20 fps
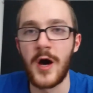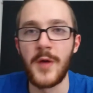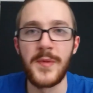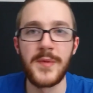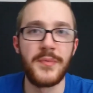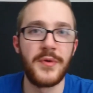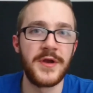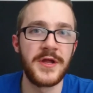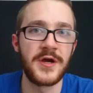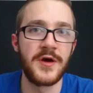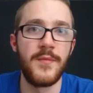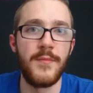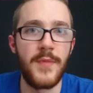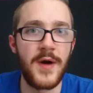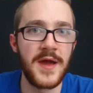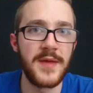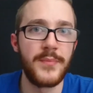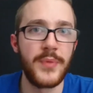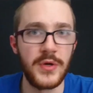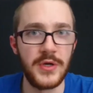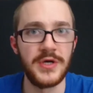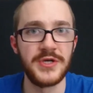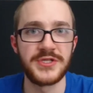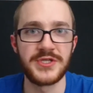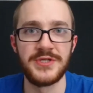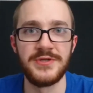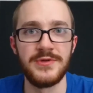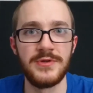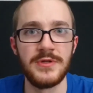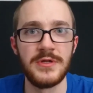I'll be putting up my
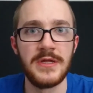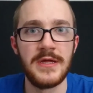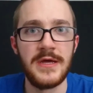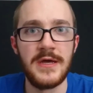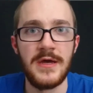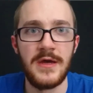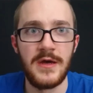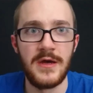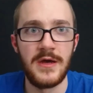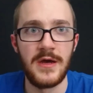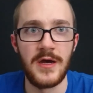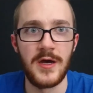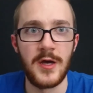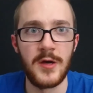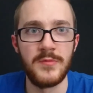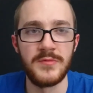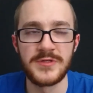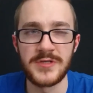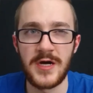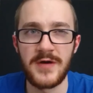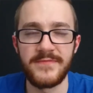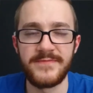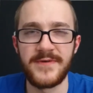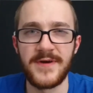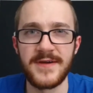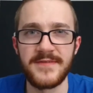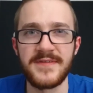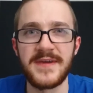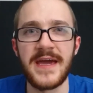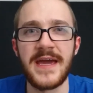personal um, top
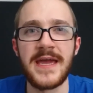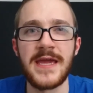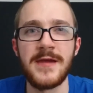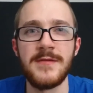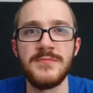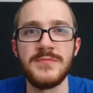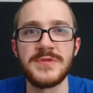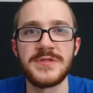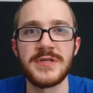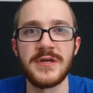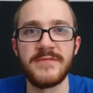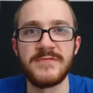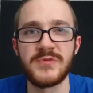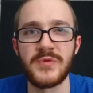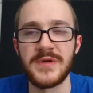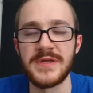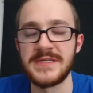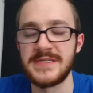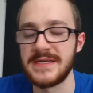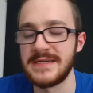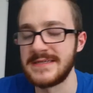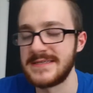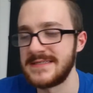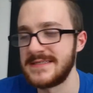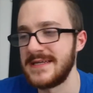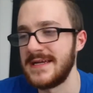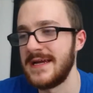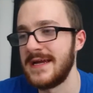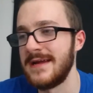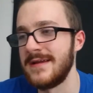five games of
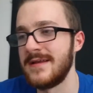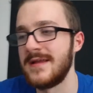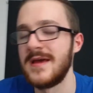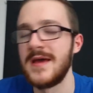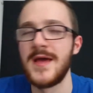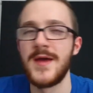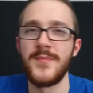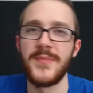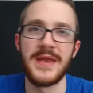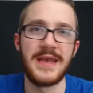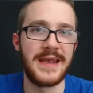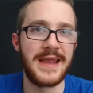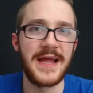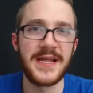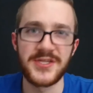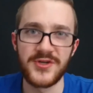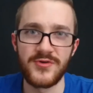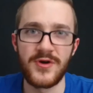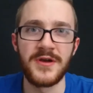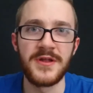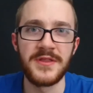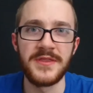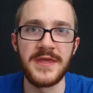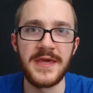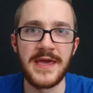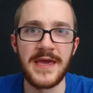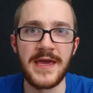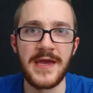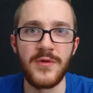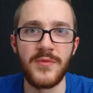2016 a bit later on in
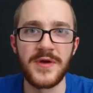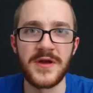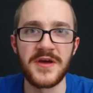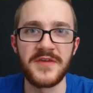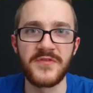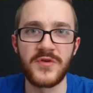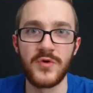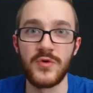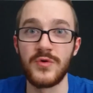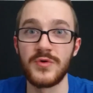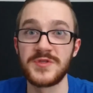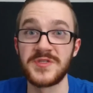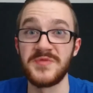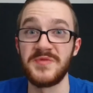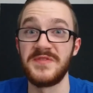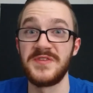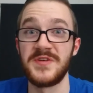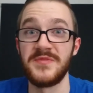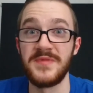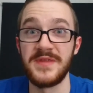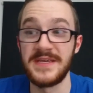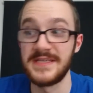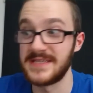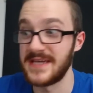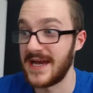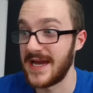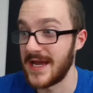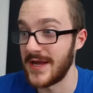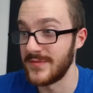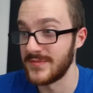the year when I've caught up with some of
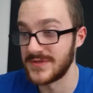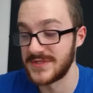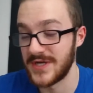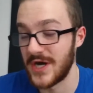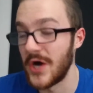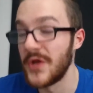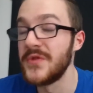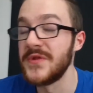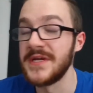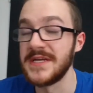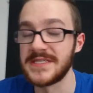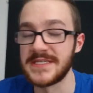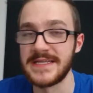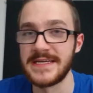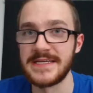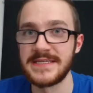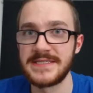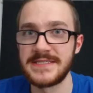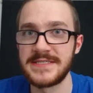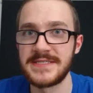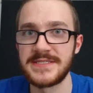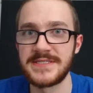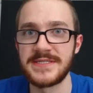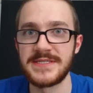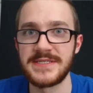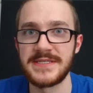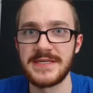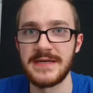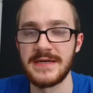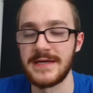these games on these
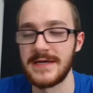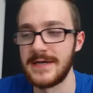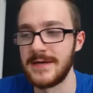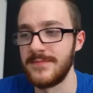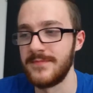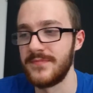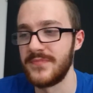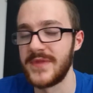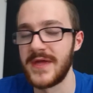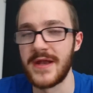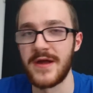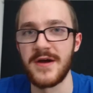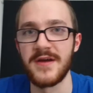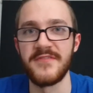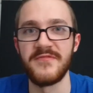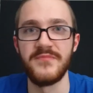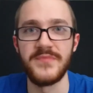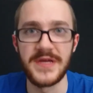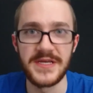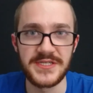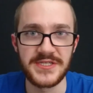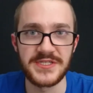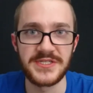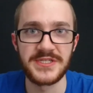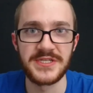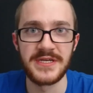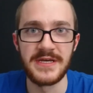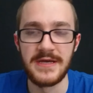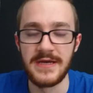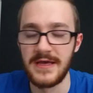lists um, that I've
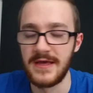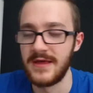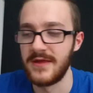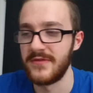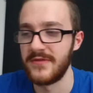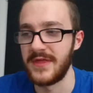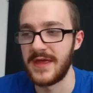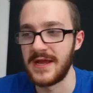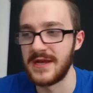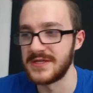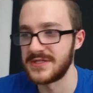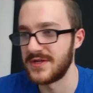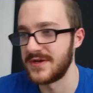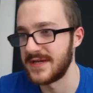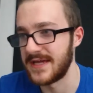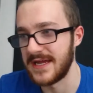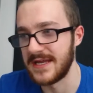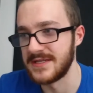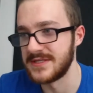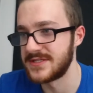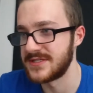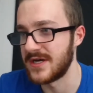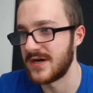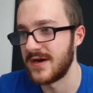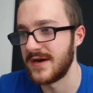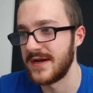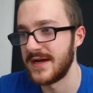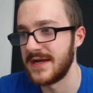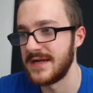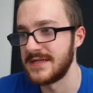missed things like
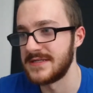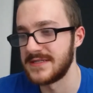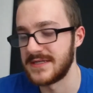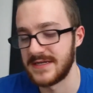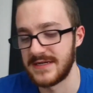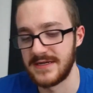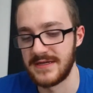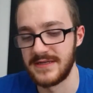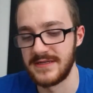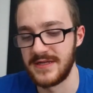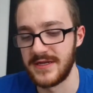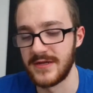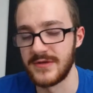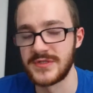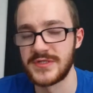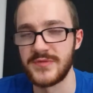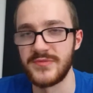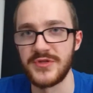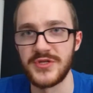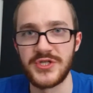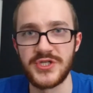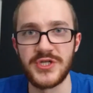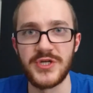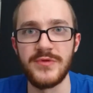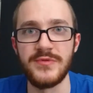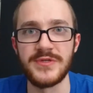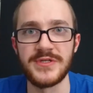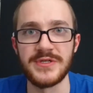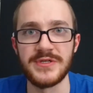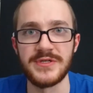Inside and you know some of the
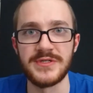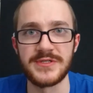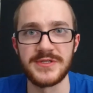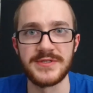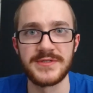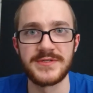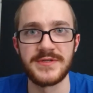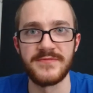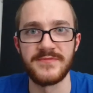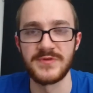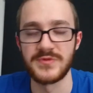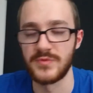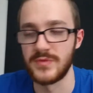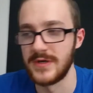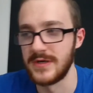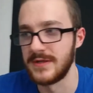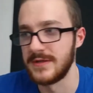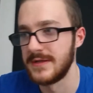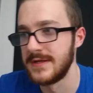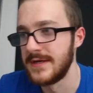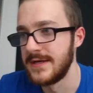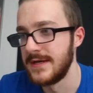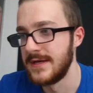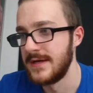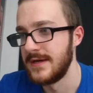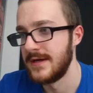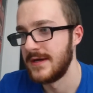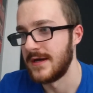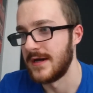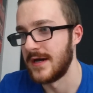shooters and stuff as well.
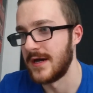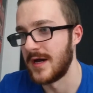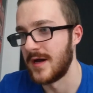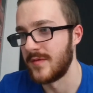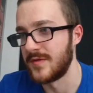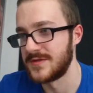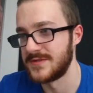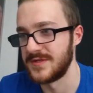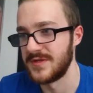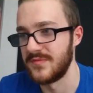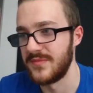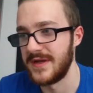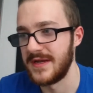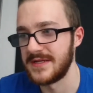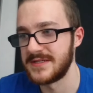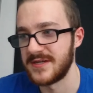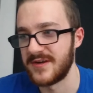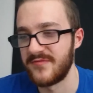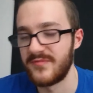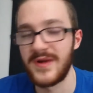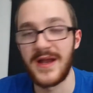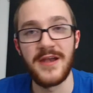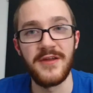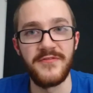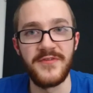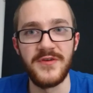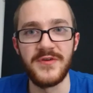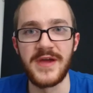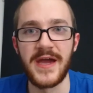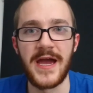Because um, at the minute I've
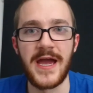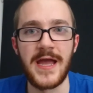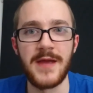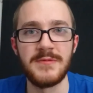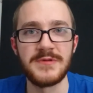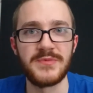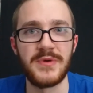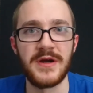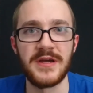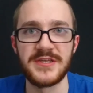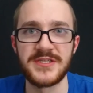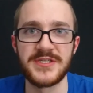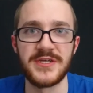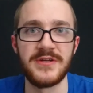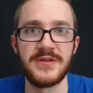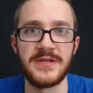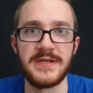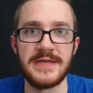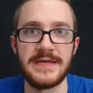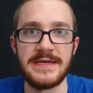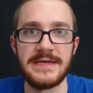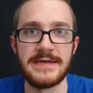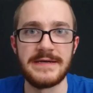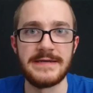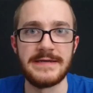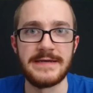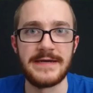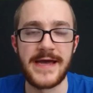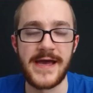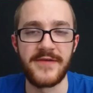played a few games, but I
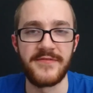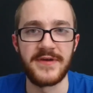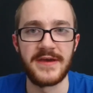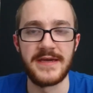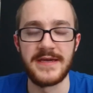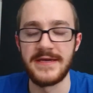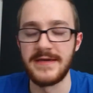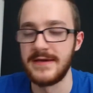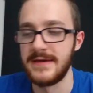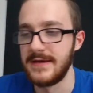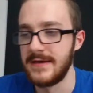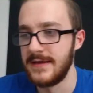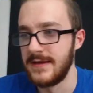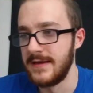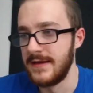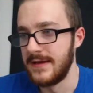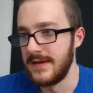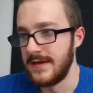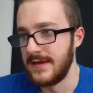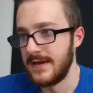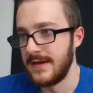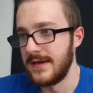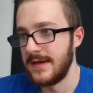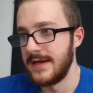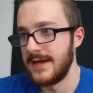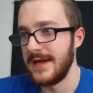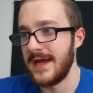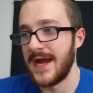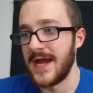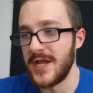certainly uh, have a
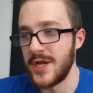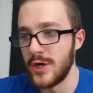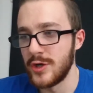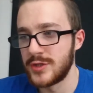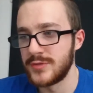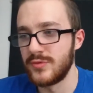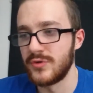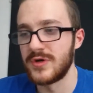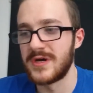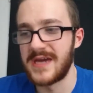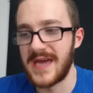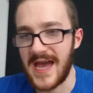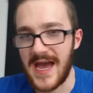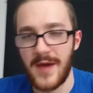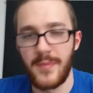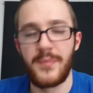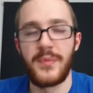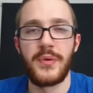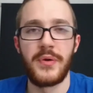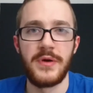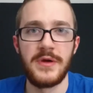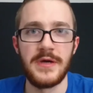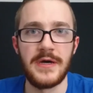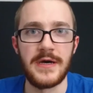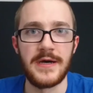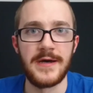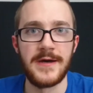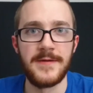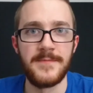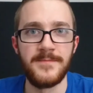a notable gap
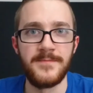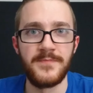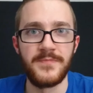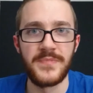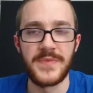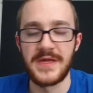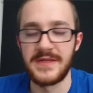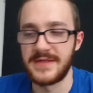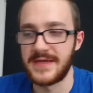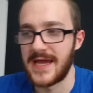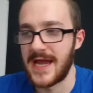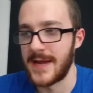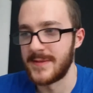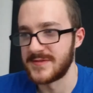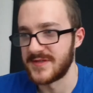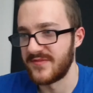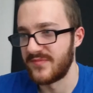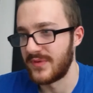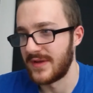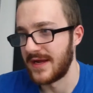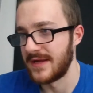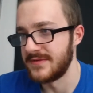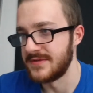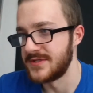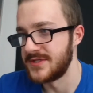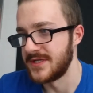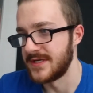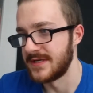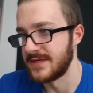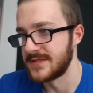um, in the games I've played
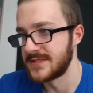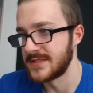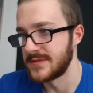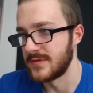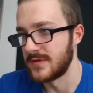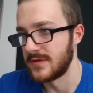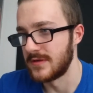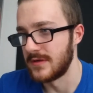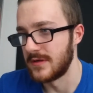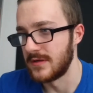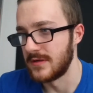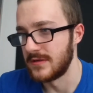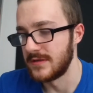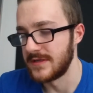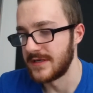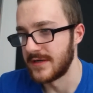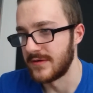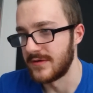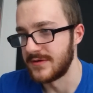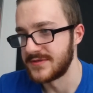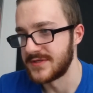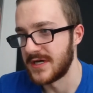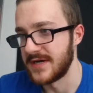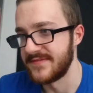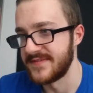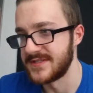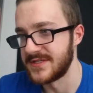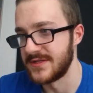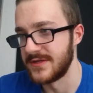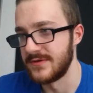this year. So I'll, you know I'll
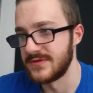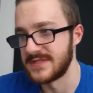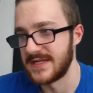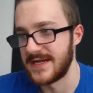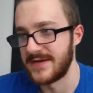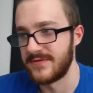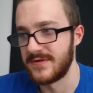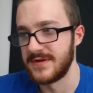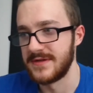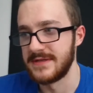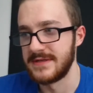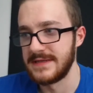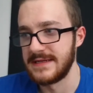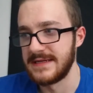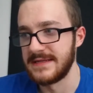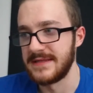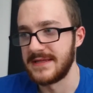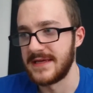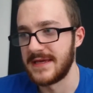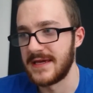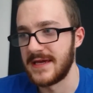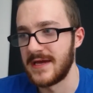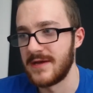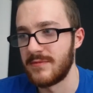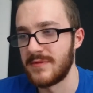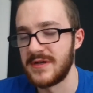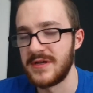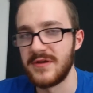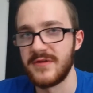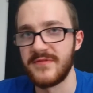dive into those later on in the
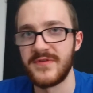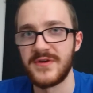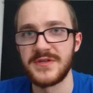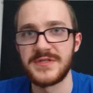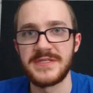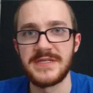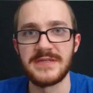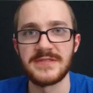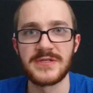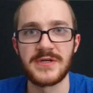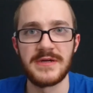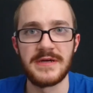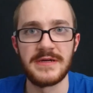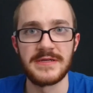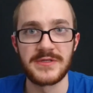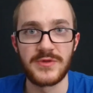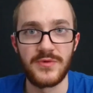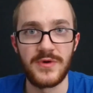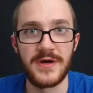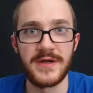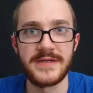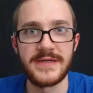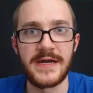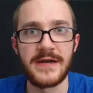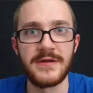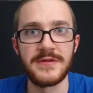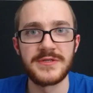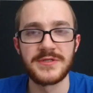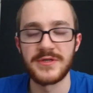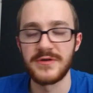year when university has, has quieted
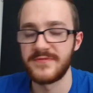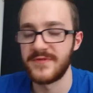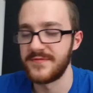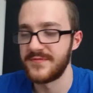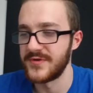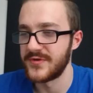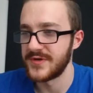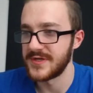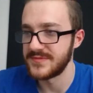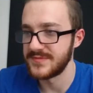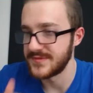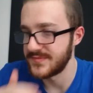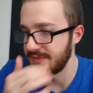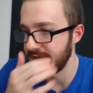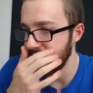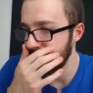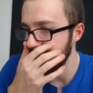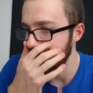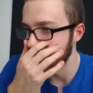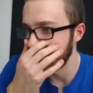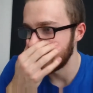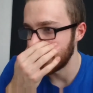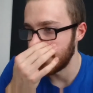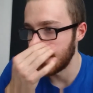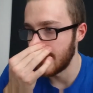down and stuff over the Christmas period.